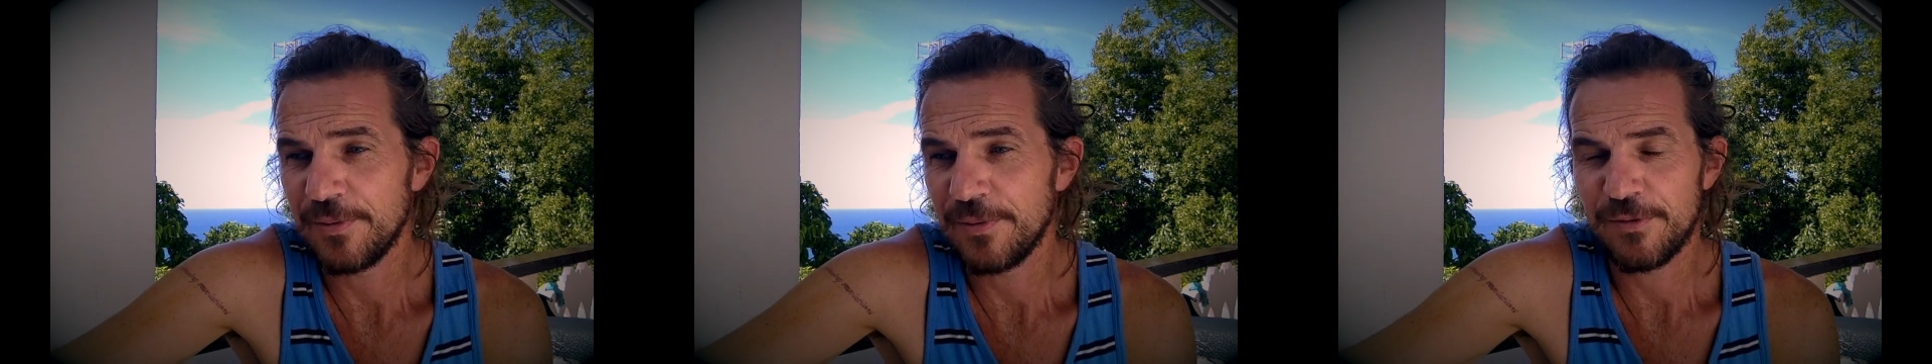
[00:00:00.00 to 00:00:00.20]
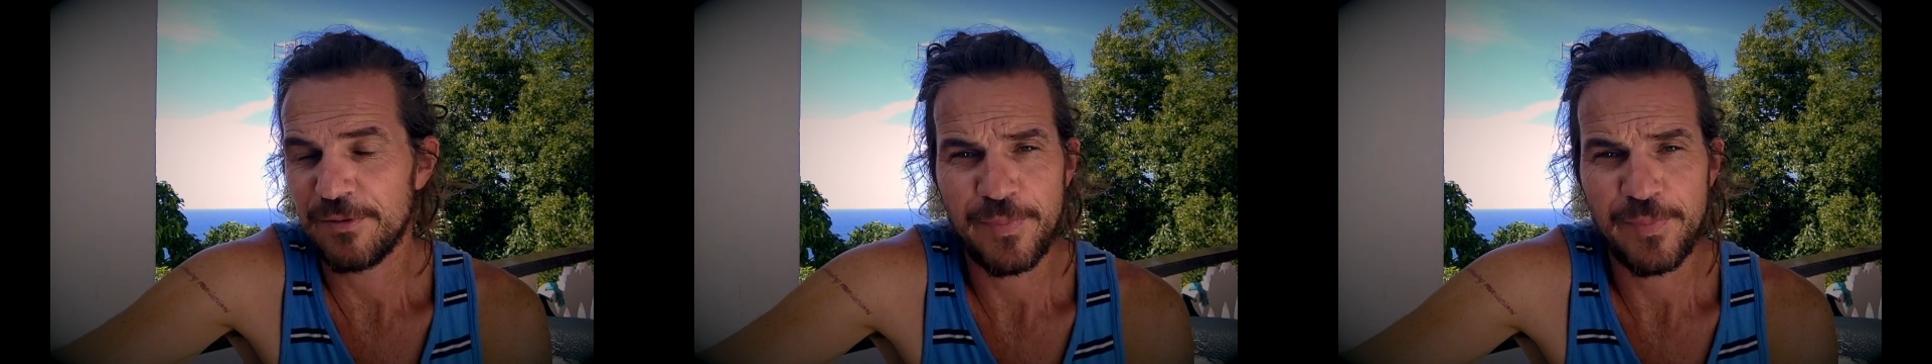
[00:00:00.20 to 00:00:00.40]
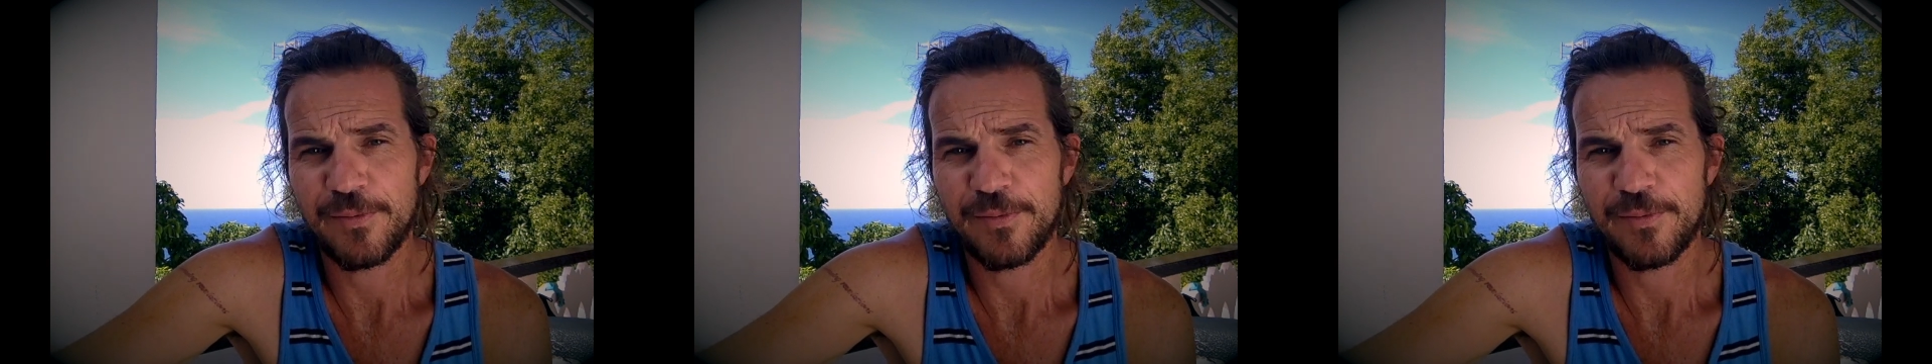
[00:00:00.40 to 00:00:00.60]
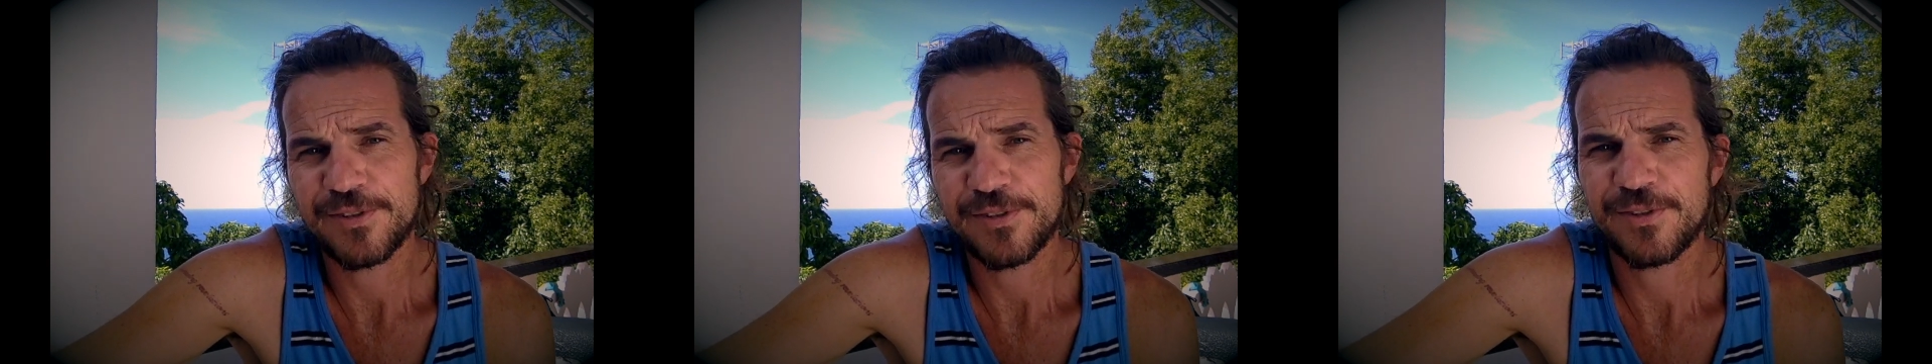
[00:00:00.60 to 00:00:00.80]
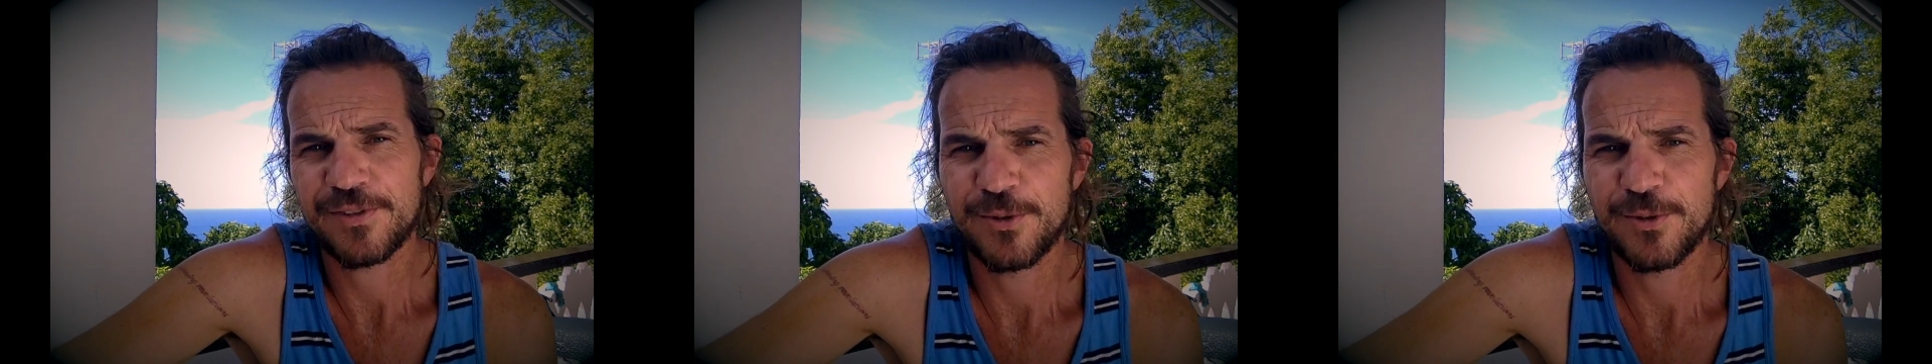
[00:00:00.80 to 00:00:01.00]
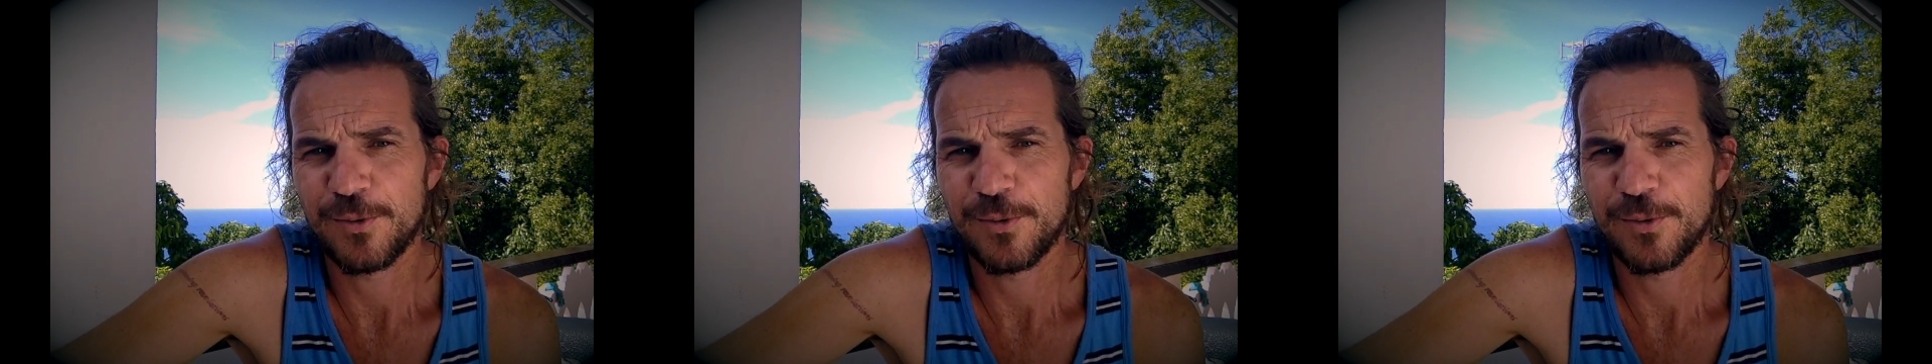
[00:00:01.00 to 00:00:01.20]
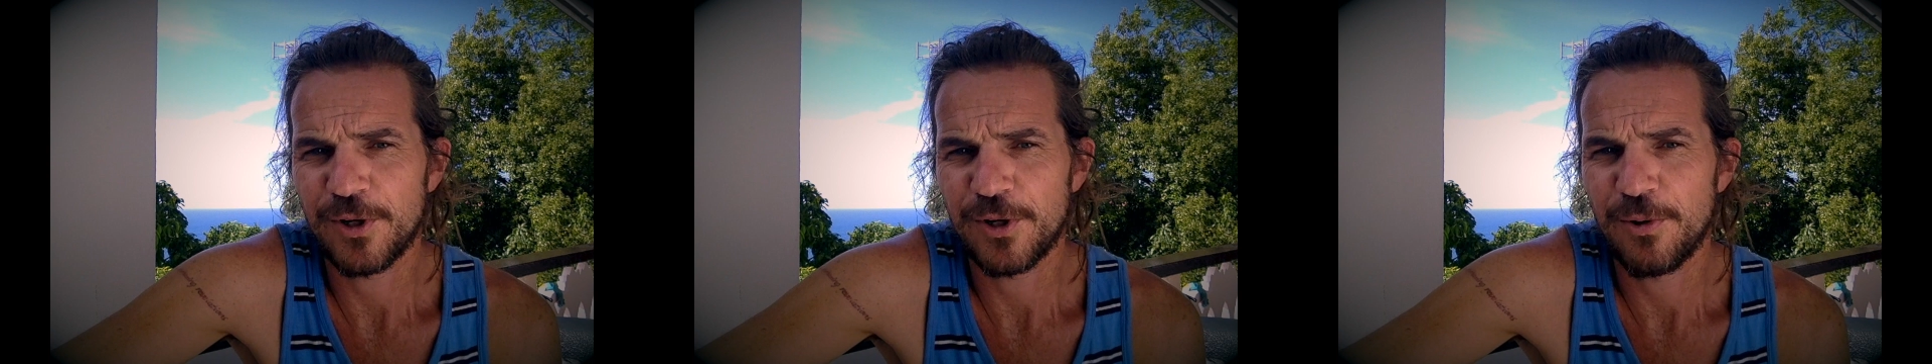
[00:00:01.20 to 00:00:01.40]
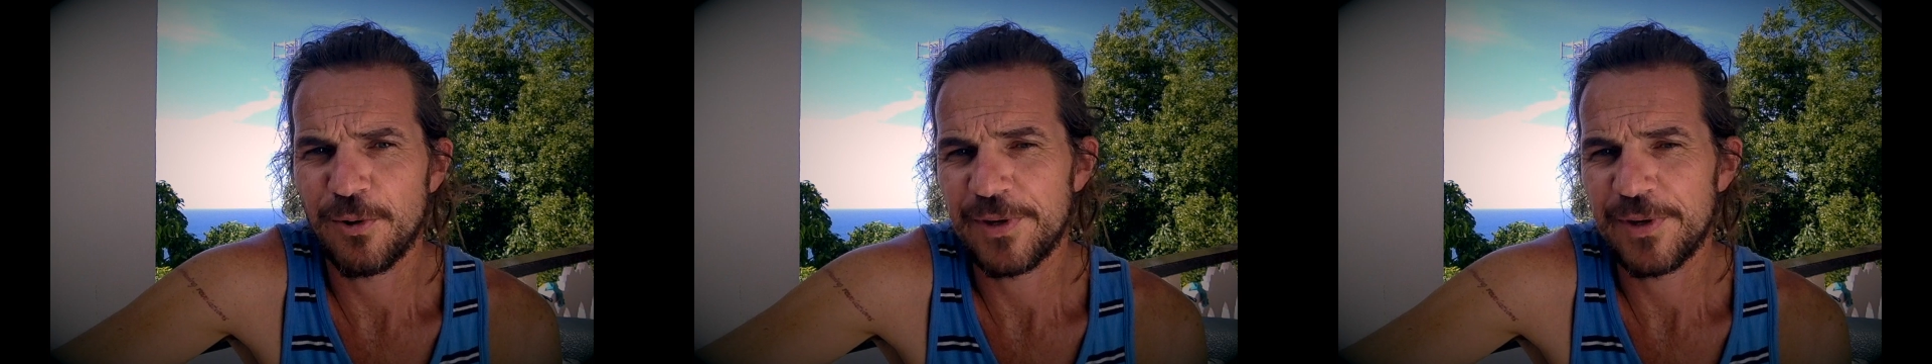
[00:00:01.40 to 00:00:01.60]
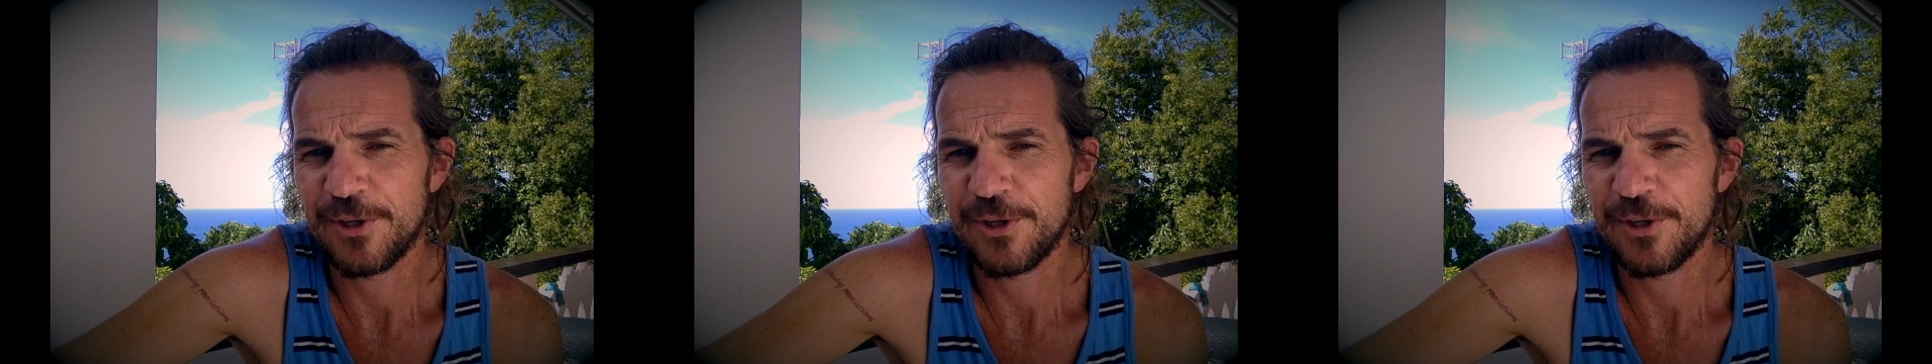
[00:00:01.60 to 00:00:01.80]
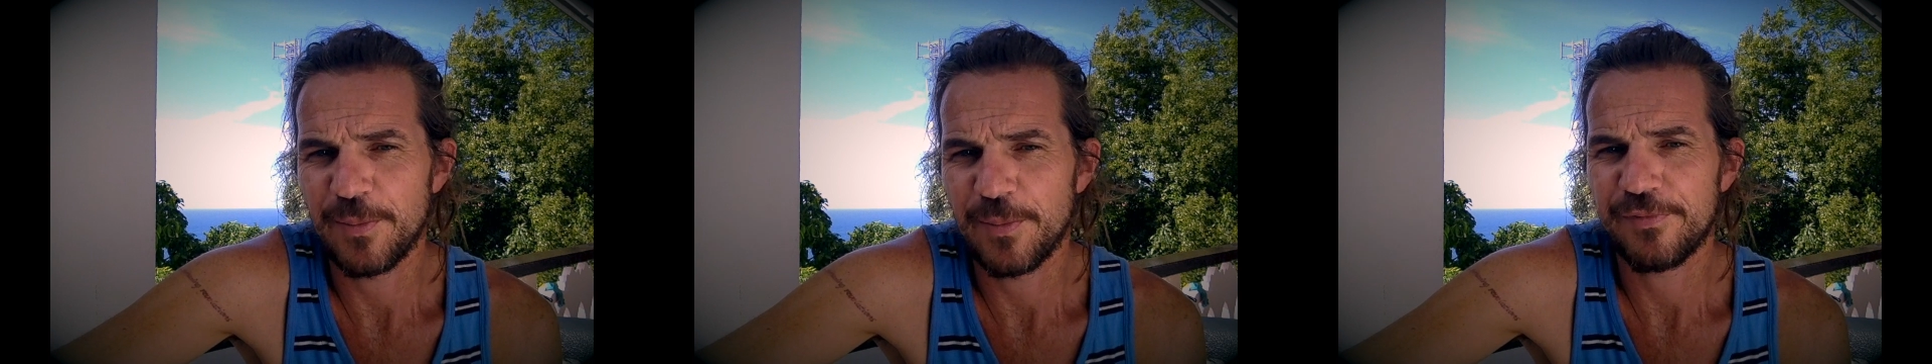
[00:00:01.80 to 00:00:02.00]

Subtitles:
with boats who will come and pick you up